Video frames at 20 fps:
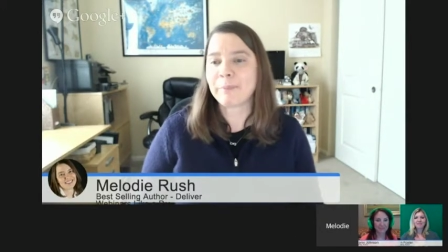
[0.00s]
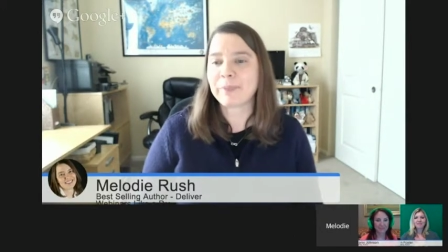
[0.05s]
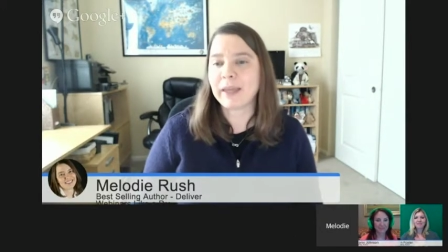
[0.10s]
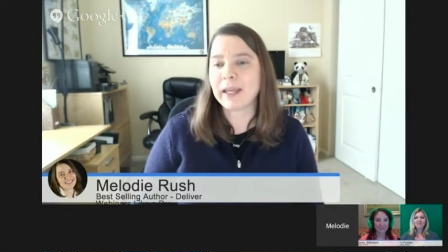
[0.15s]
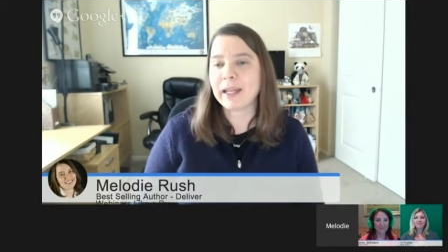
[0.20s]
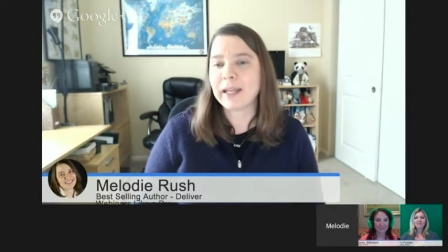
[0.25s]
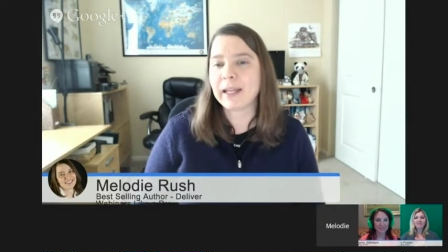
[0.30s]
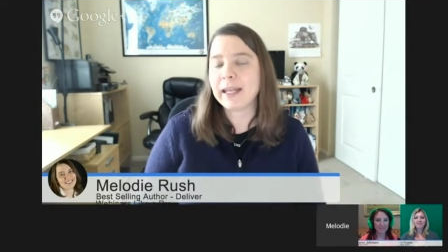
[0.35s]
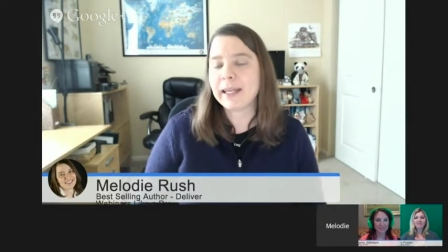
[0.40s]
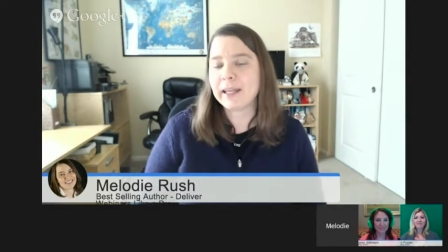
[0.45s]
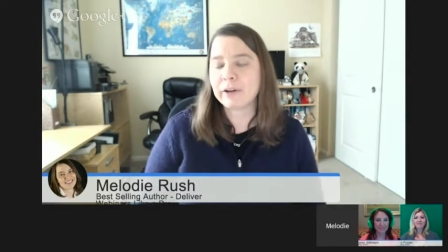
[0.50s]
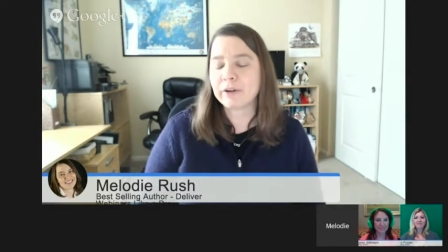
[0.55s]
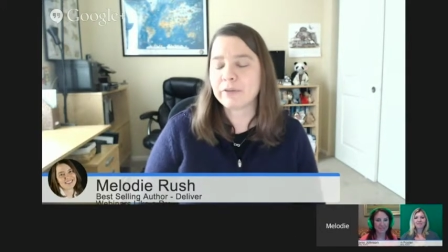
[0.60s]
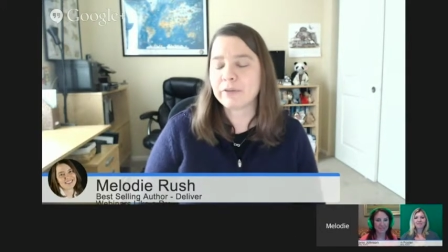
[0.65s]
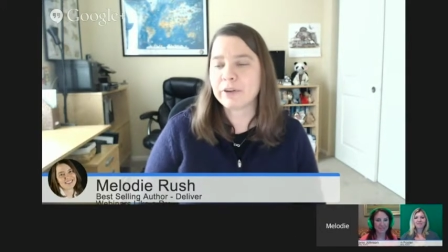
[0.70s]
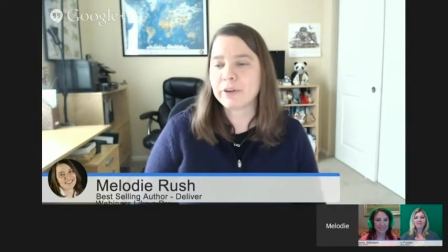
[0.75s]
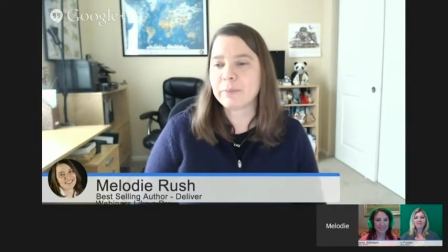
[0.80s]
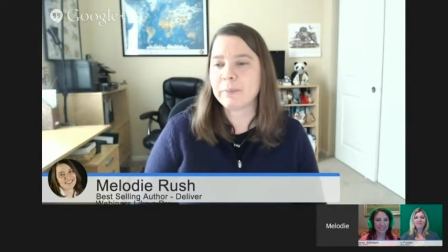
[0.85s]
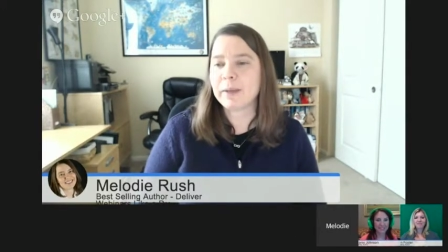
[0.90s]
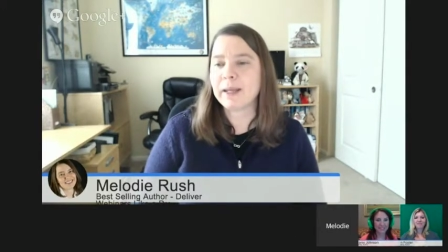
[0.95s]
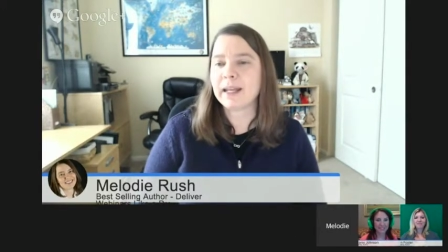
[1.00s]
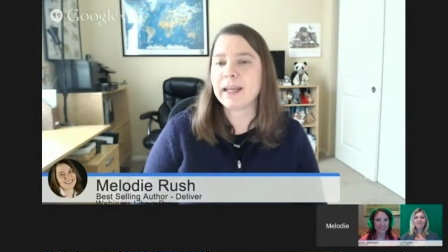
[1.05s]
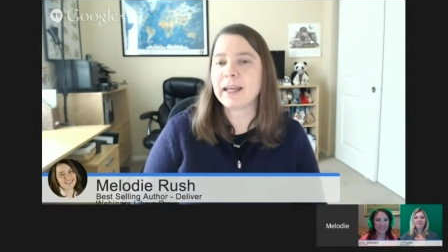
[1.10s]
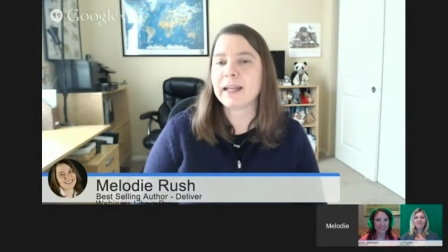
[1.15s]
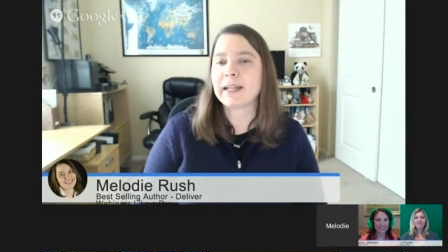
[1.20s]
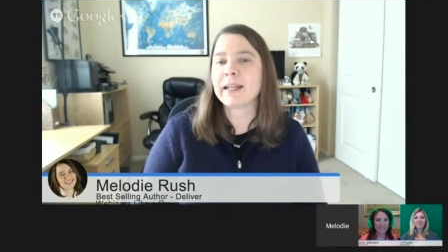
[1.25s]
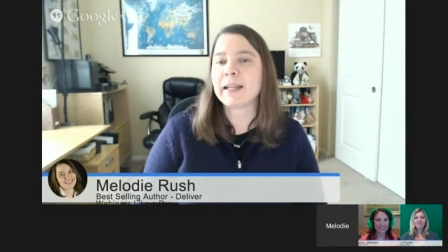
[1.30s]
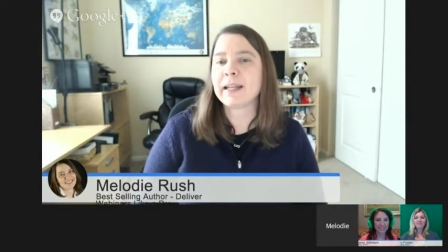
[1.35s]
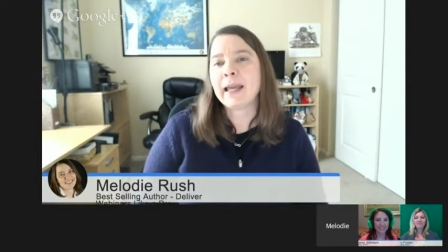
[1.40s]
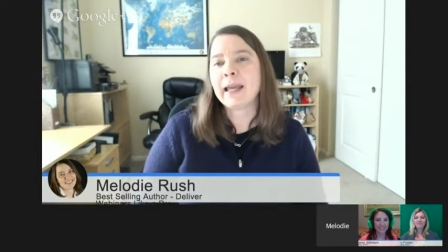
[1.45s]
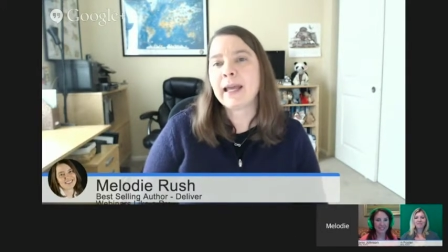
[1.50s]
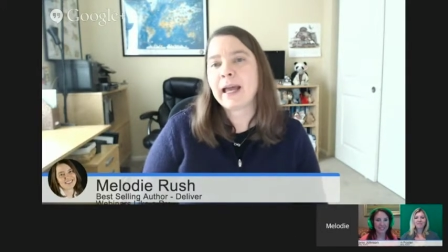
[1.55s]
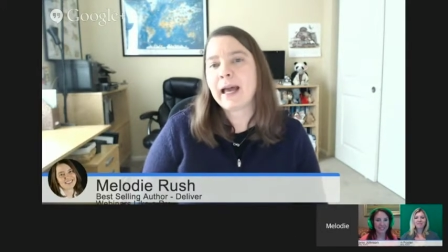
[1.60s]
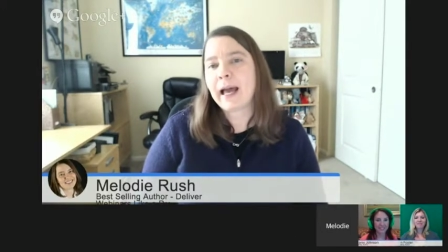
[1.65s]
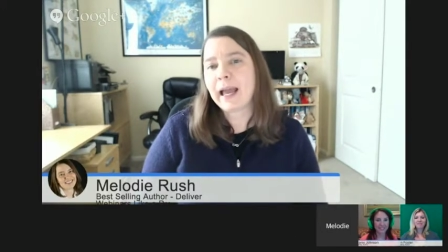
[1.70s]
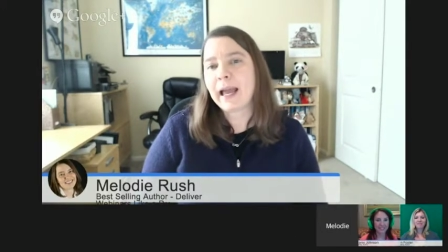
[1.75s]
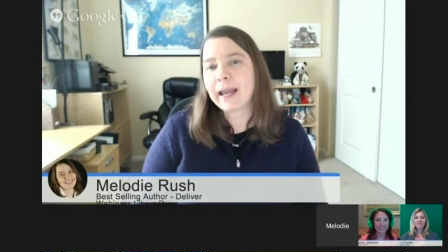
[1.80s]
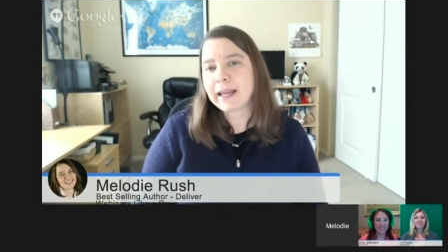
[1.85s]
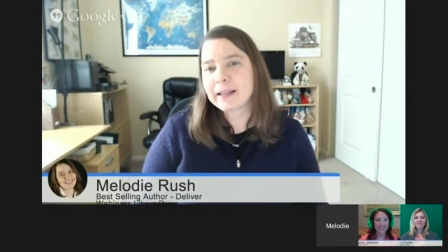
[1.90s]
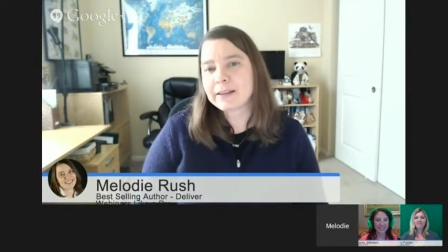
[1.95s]
and he interviewed me, and
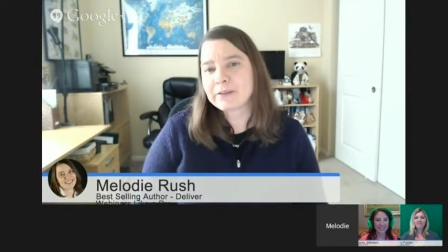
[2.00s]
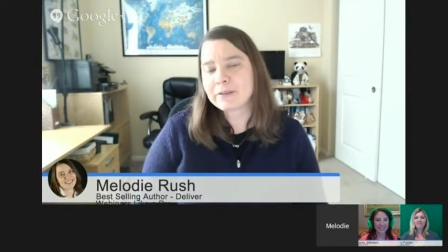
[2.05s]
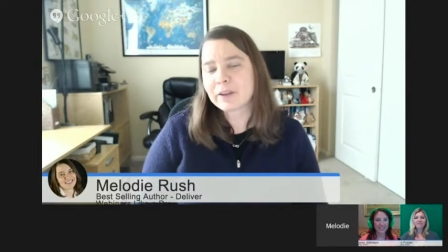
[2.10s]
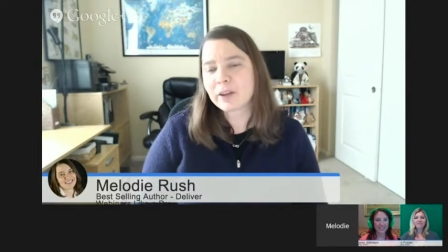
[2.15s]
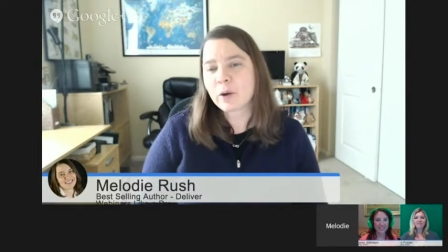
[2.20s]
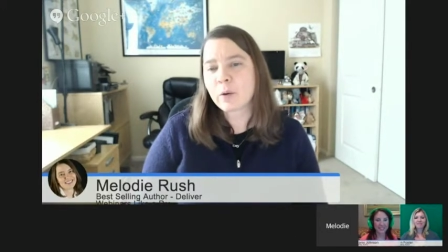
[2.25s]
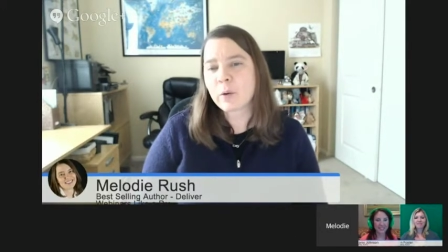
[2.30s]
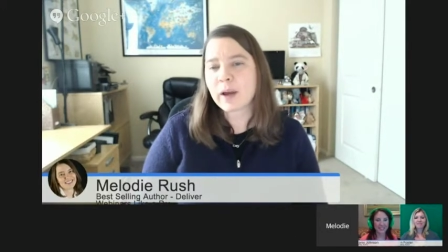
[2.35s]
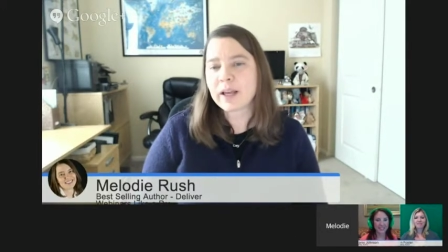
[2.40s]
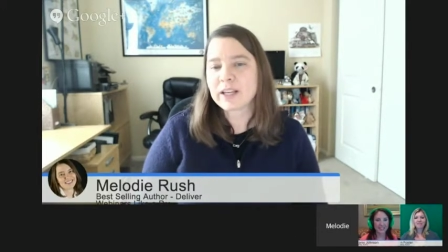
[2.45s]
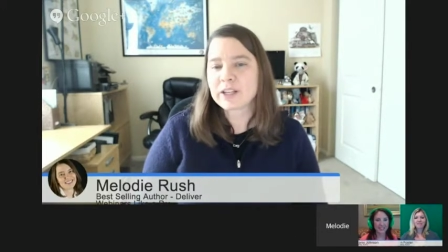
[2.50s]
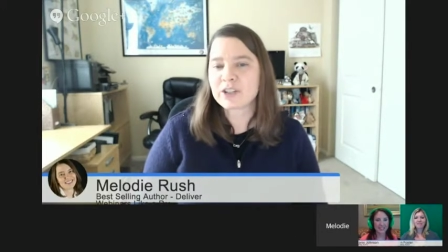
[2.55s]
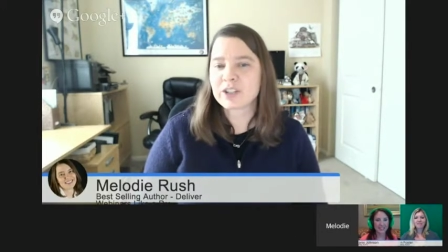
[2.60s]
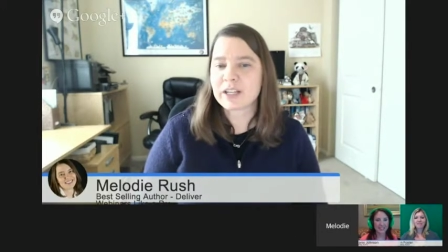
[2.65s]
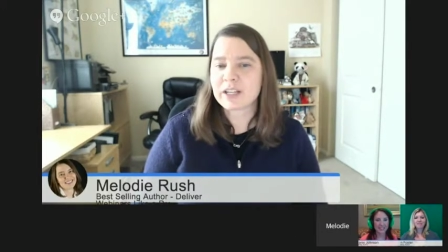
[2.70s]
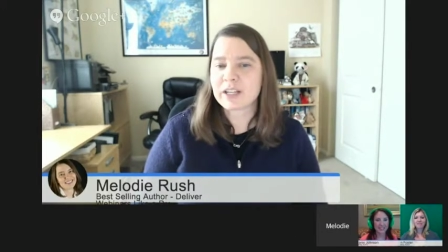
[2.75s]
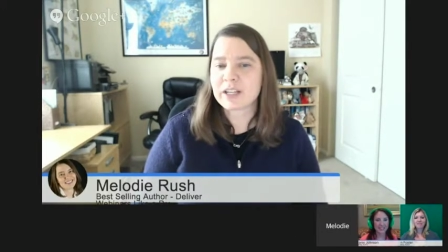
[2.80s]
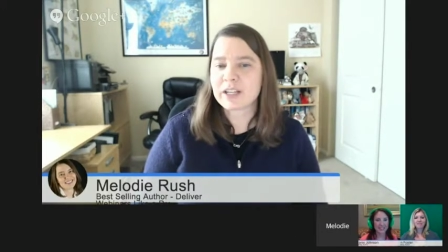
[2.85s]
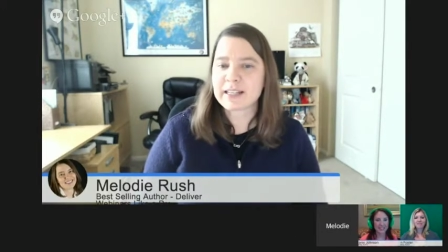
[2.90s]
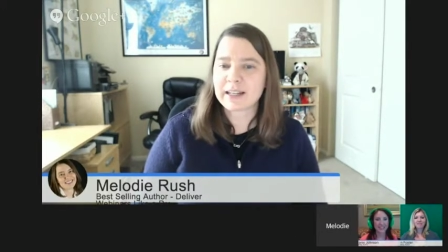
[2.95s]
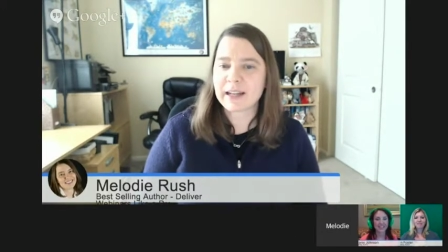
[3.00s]
I answered the questions,